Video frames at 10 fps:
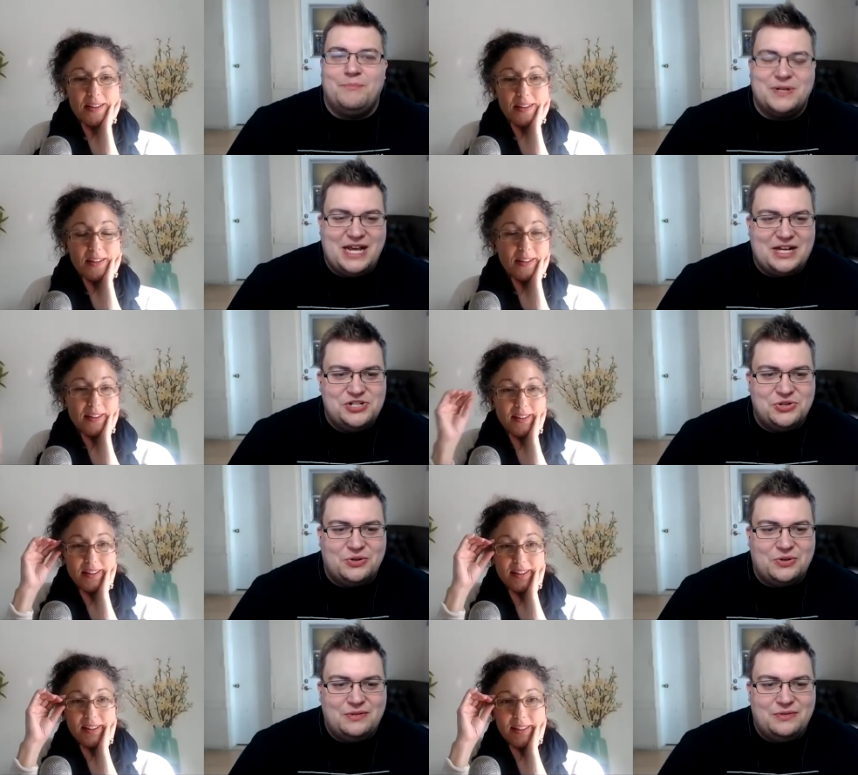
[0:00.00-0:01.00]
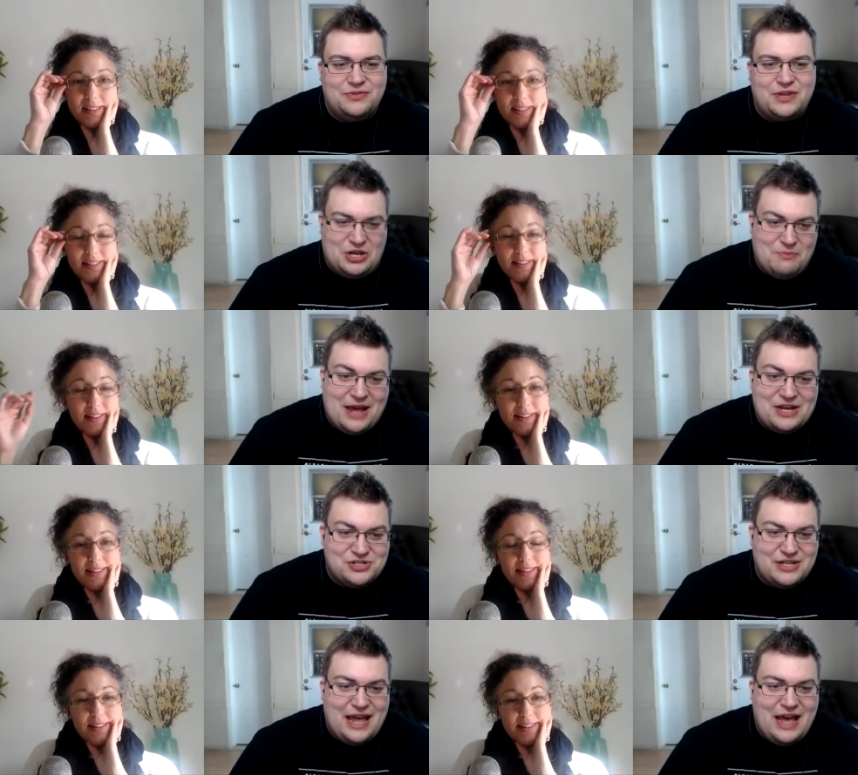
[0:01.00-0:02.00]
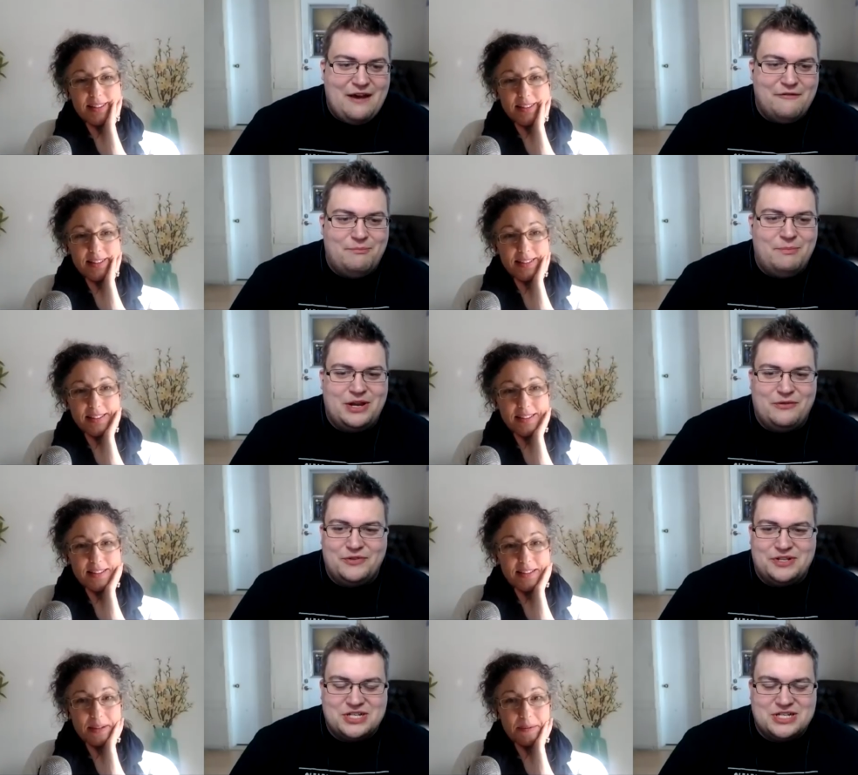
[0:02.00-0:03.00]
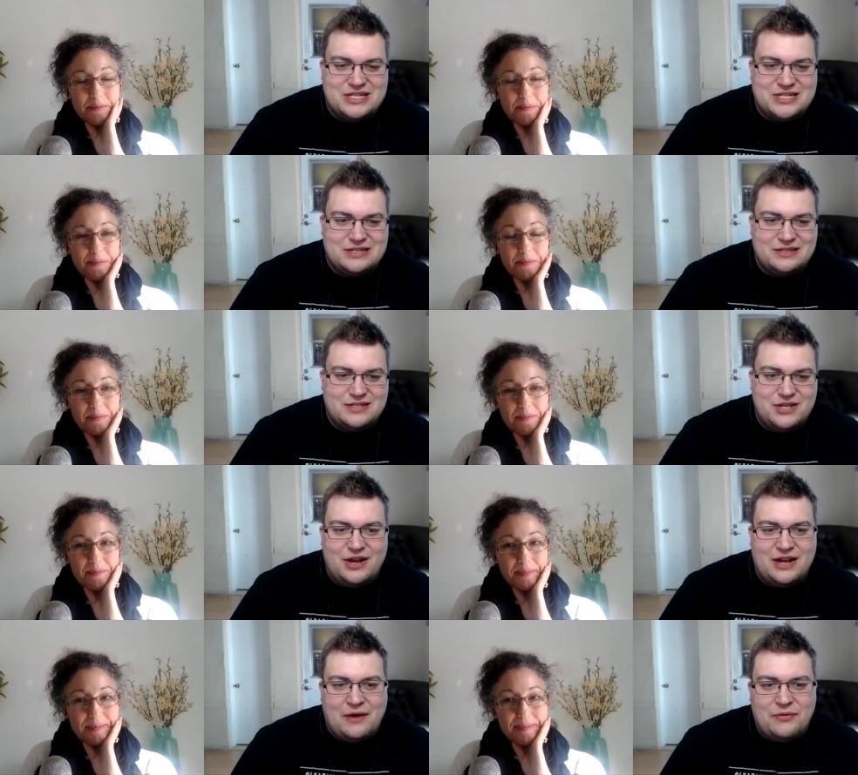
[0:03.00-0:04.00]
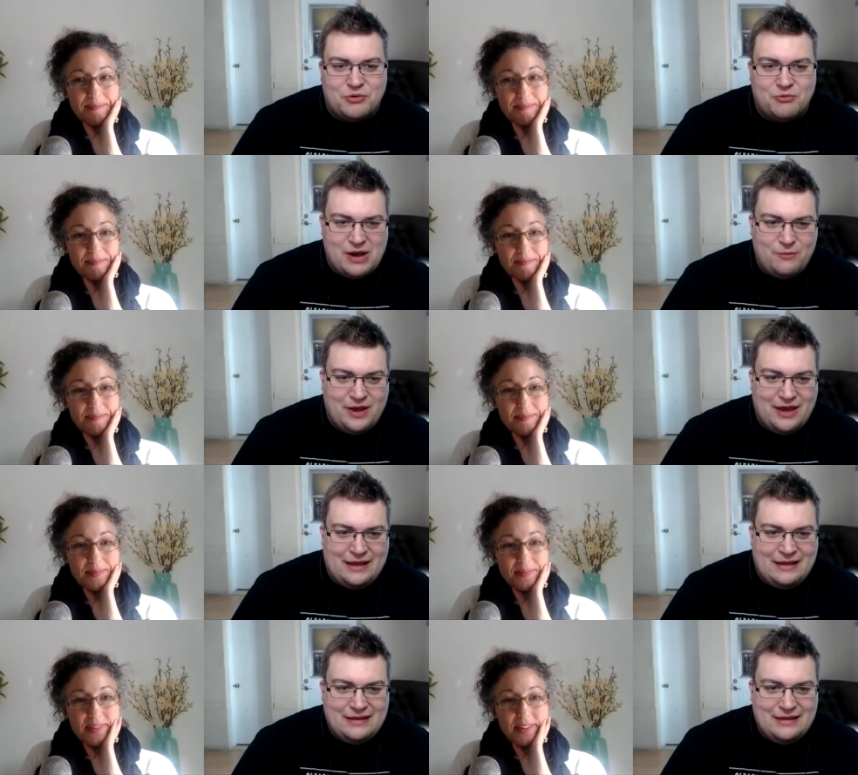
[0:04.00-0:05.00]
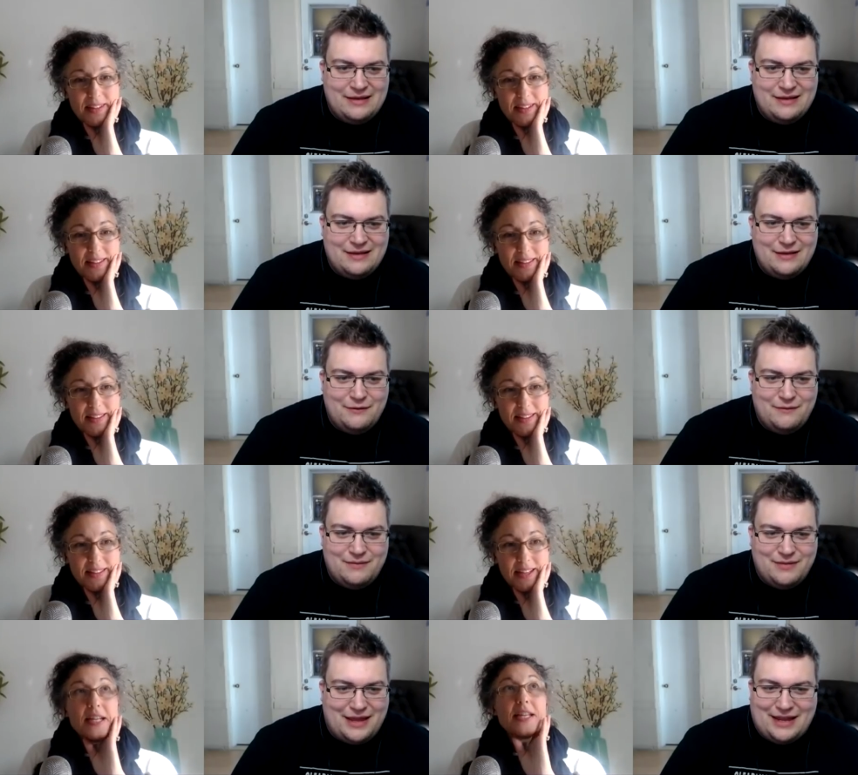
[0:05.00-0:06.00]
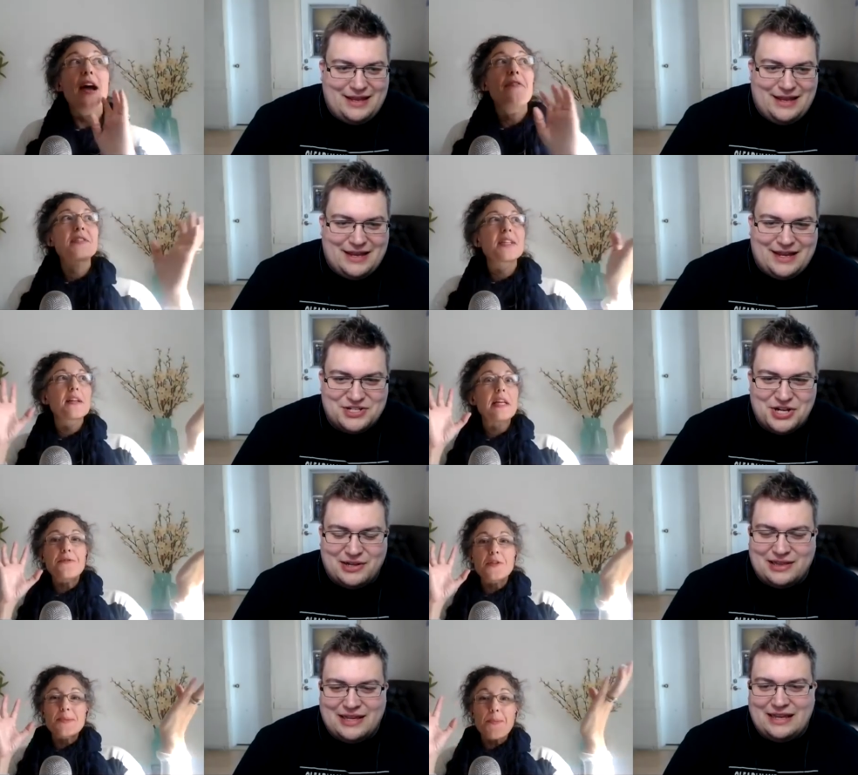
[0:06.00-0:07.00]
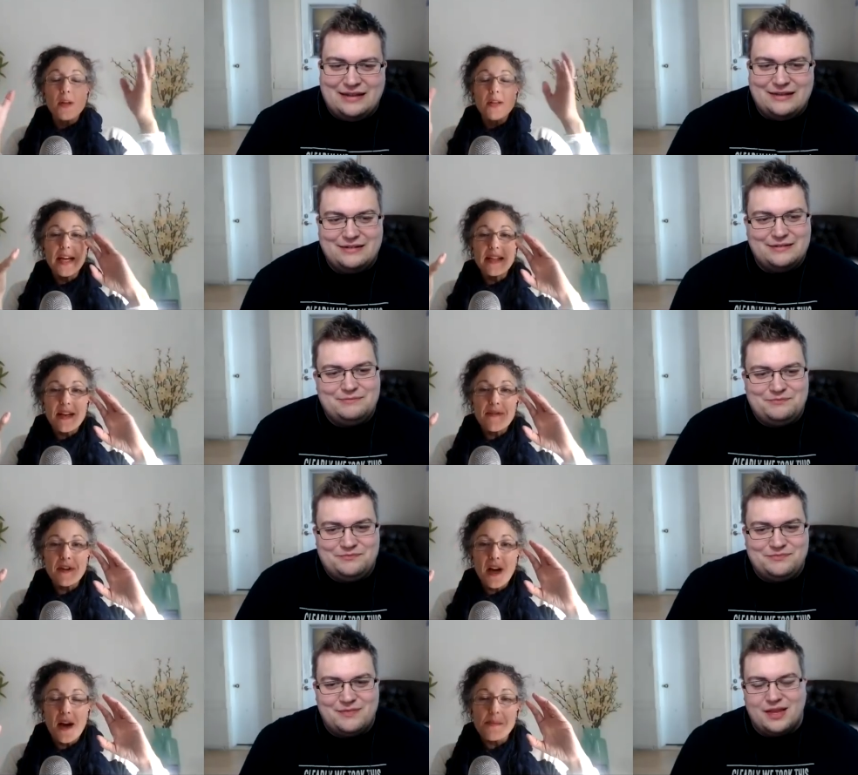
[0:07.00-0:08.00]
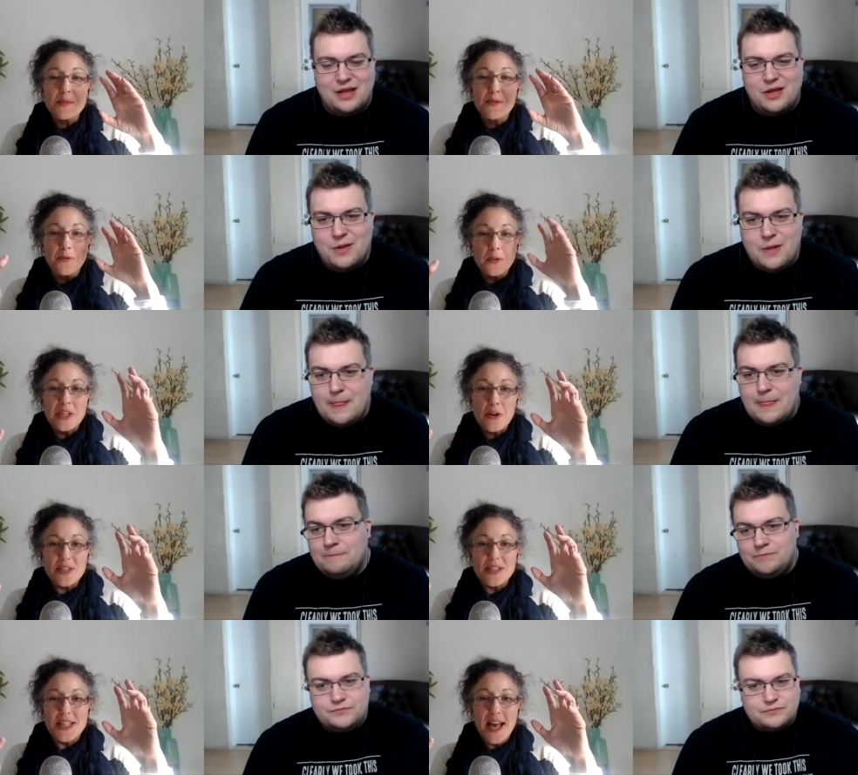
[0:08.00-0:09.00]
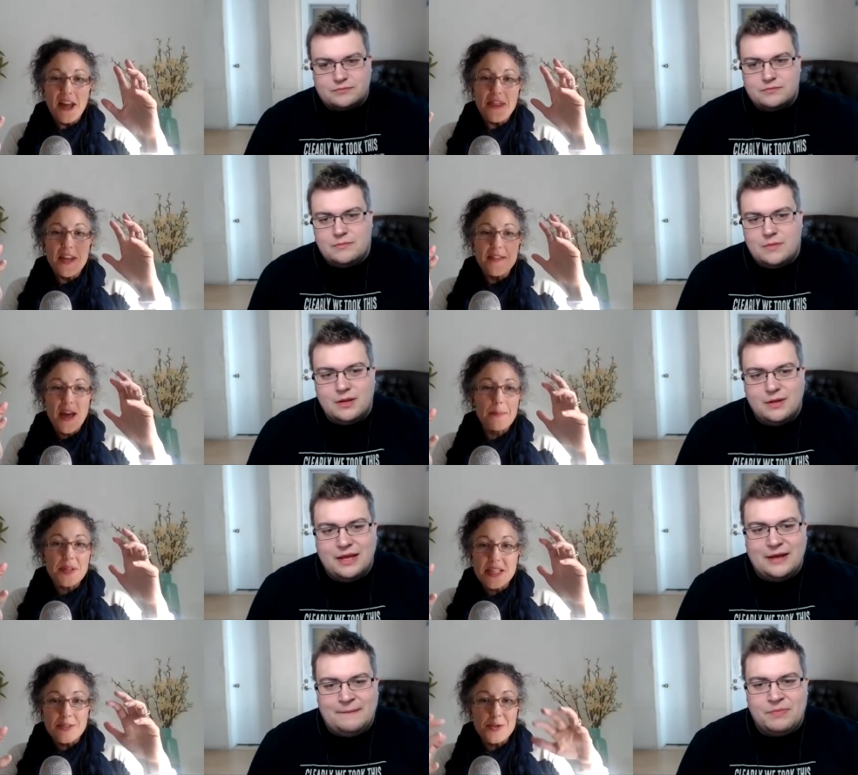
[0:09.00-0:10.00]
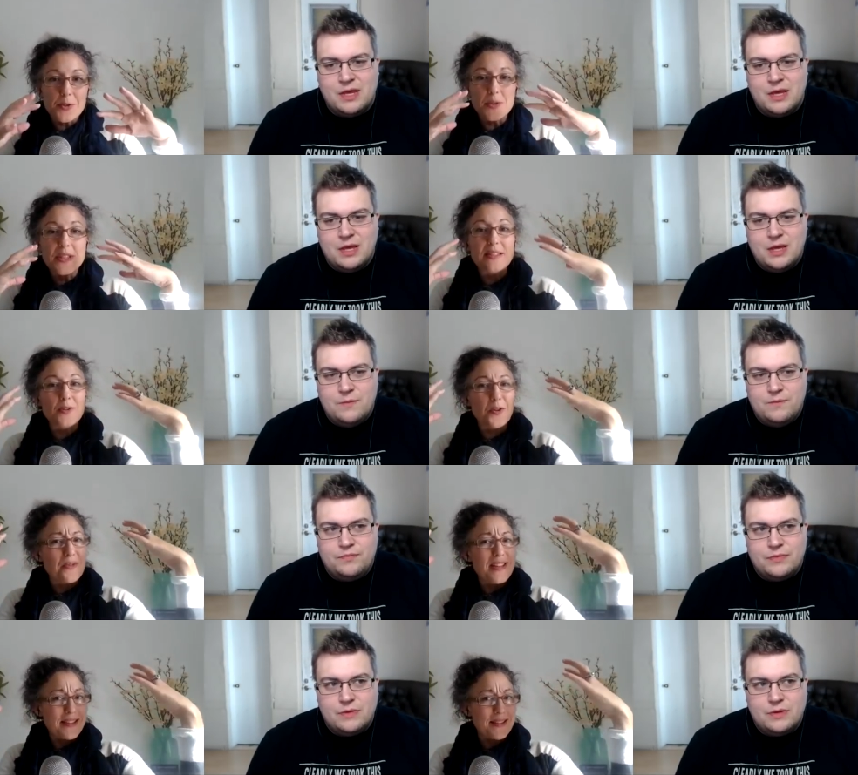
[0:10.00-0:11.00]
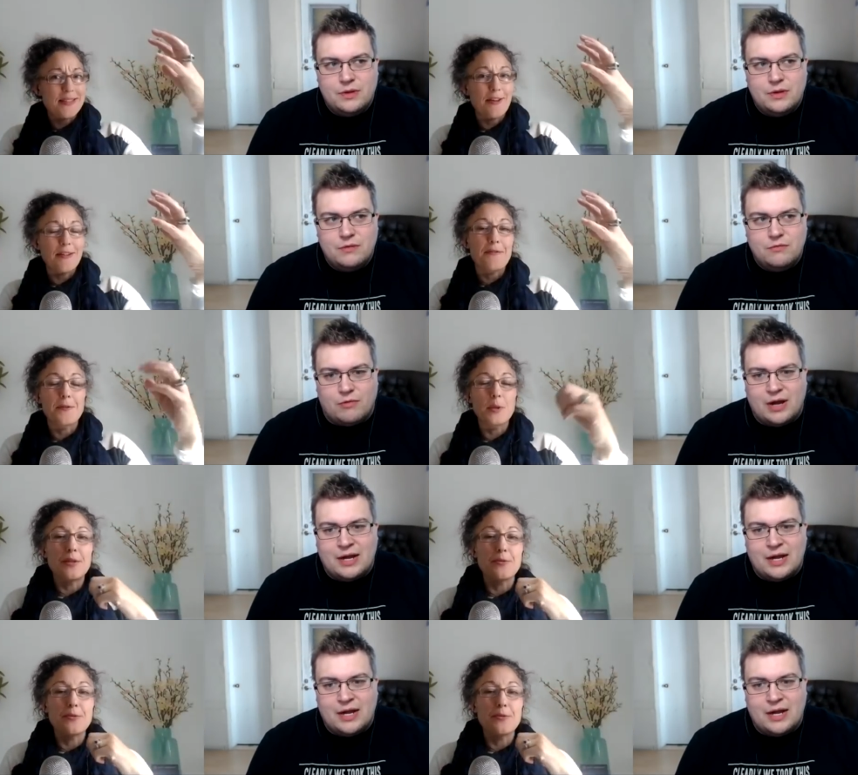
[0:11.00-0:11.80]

Speaker 1: potential that you may actually have but if it just doesn't turn out the right way
Speaker 2: like, yeah, if it's like if totally... the spotlight never comes fully onto that, then that potential yeah. is not necessarily fully right.